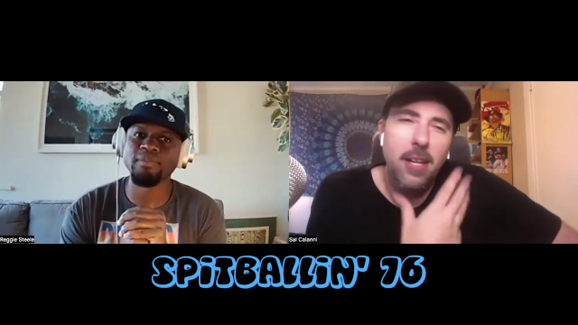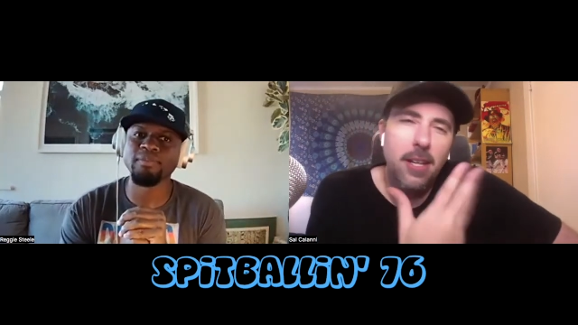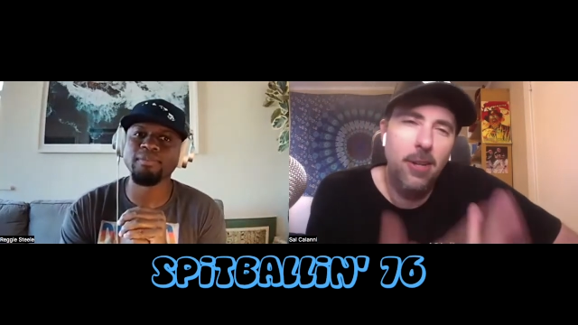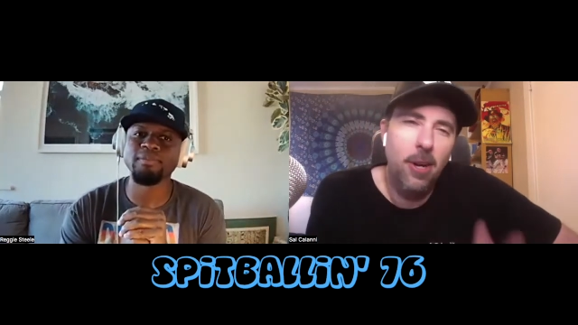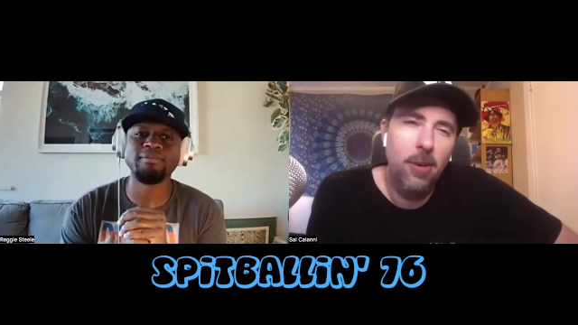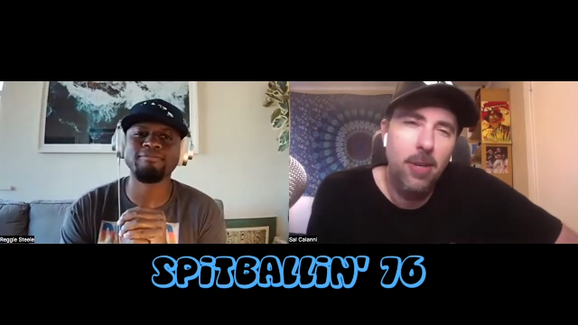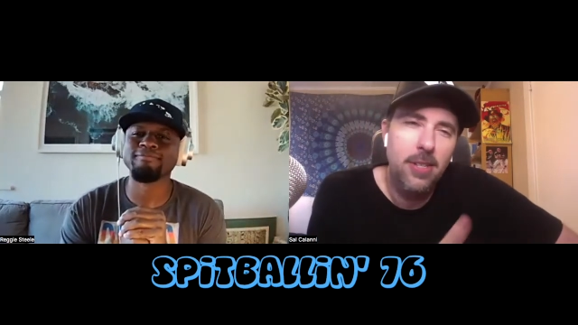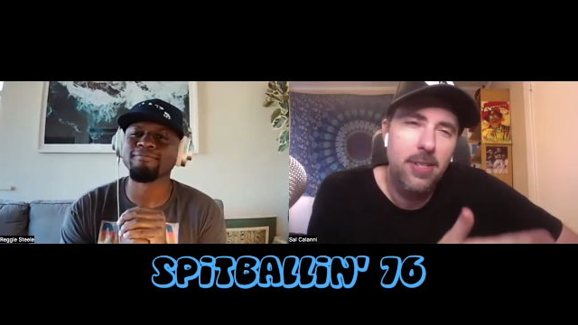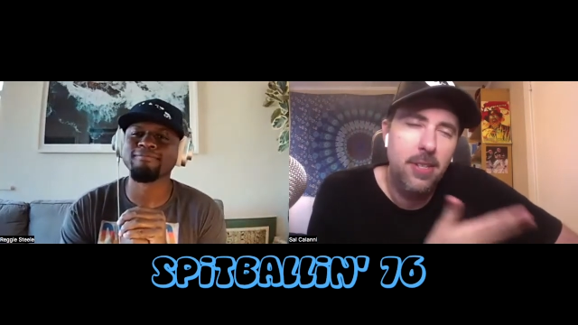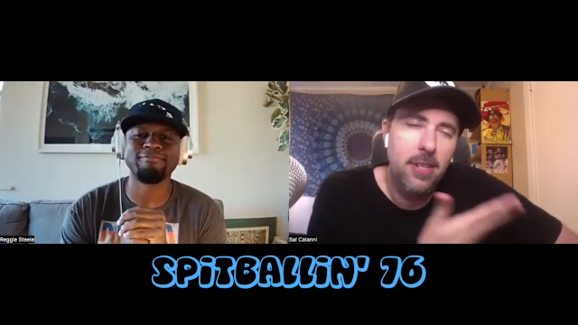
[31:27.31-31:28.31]
Speaker 1: you know
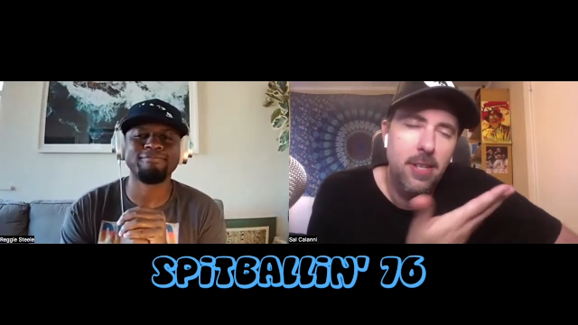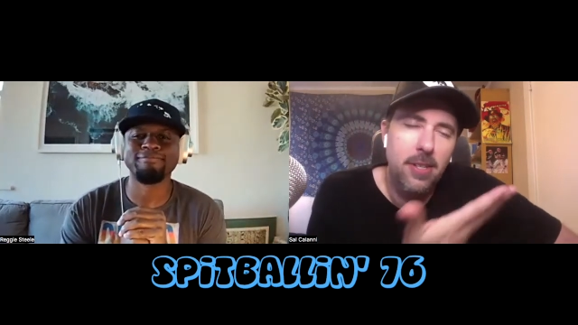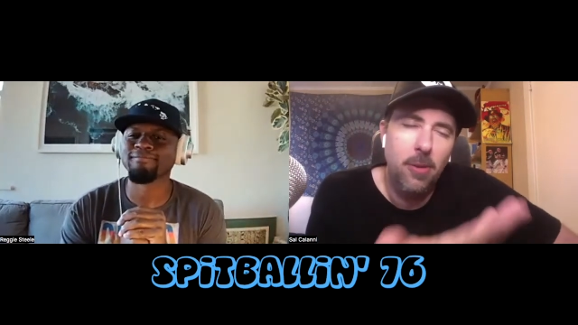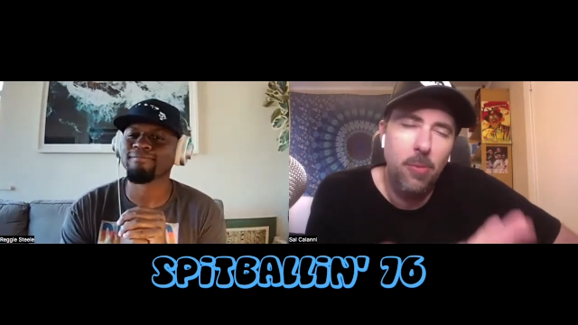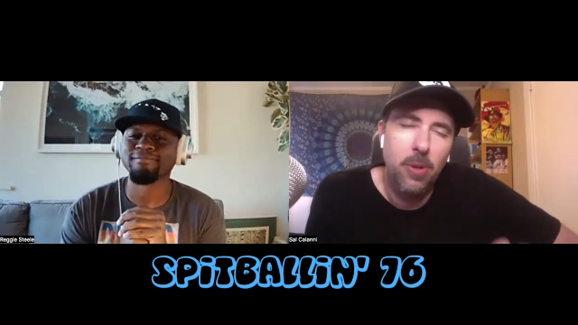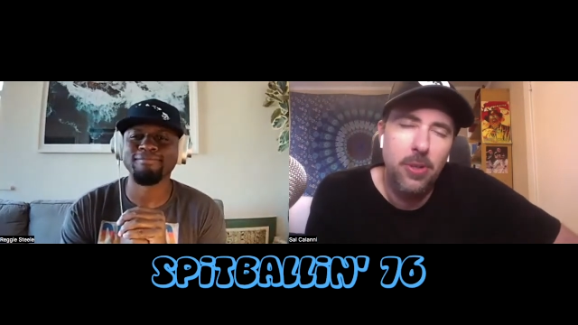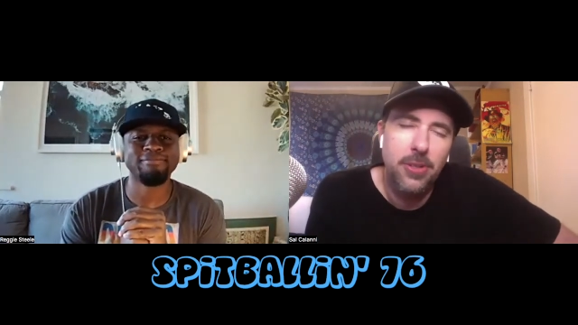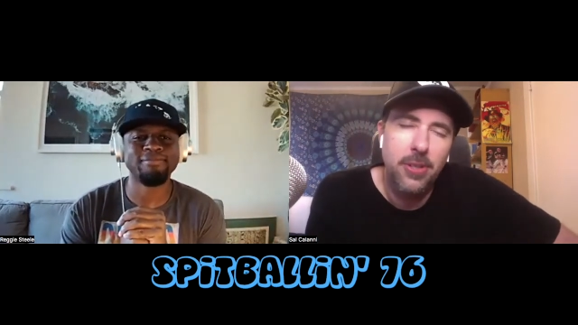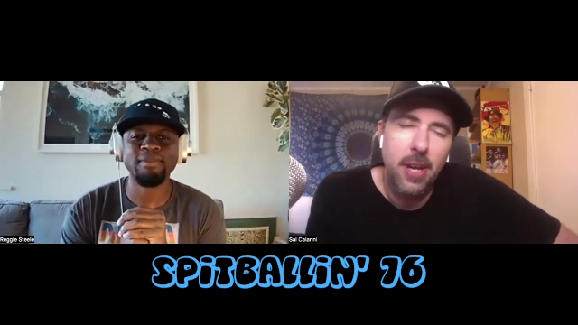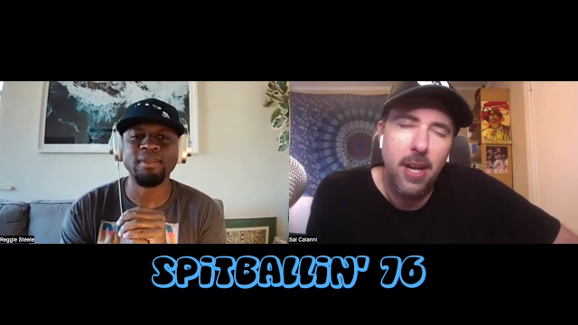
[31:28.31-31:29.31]
he's he's
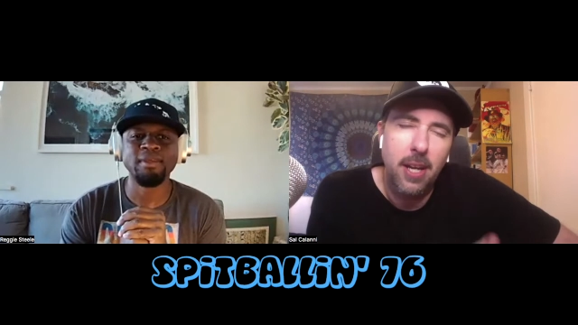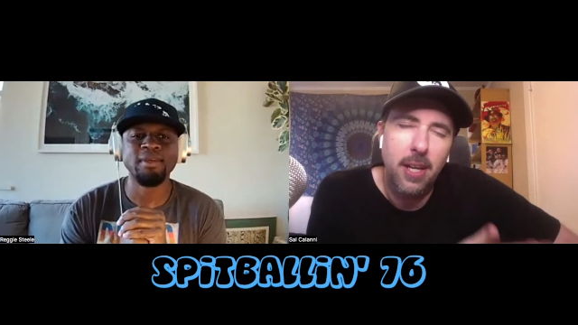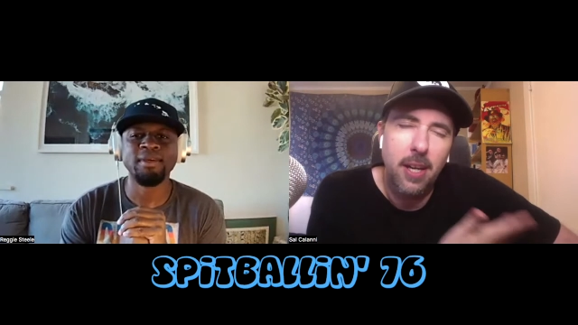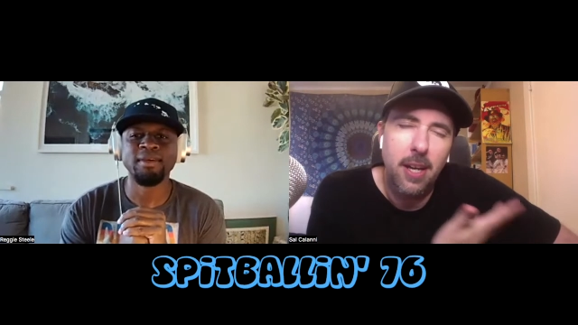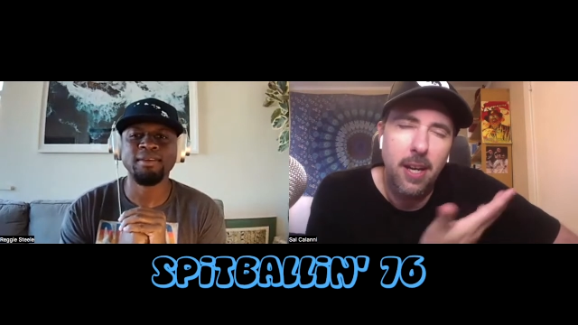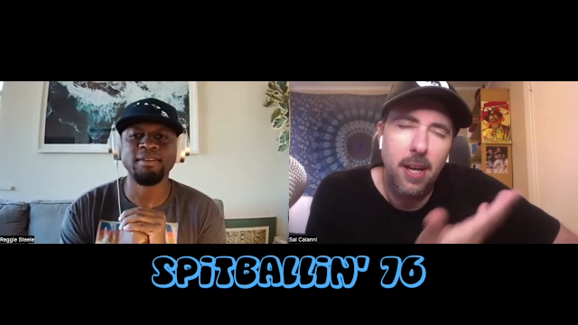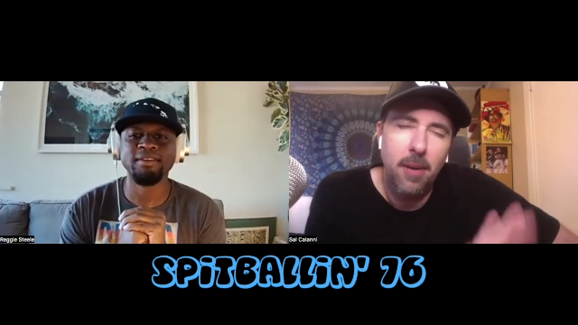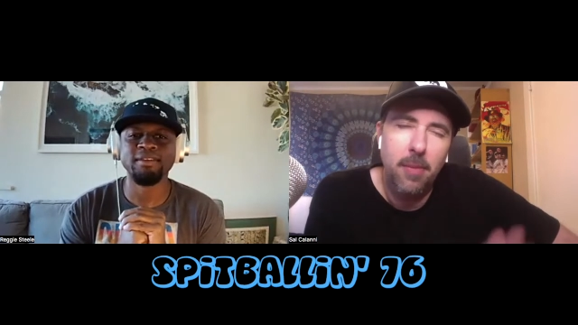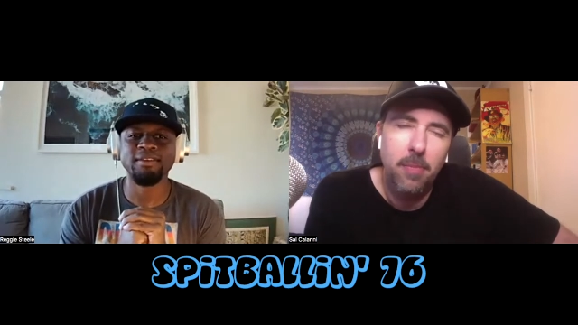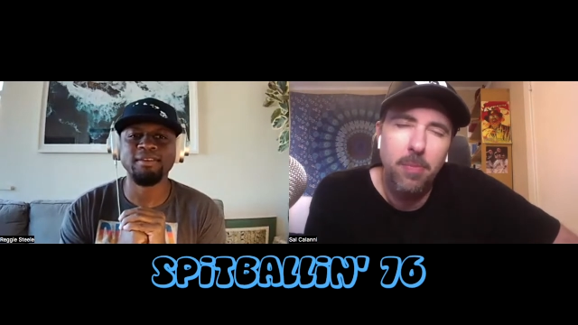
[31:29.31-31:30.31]
almost like uh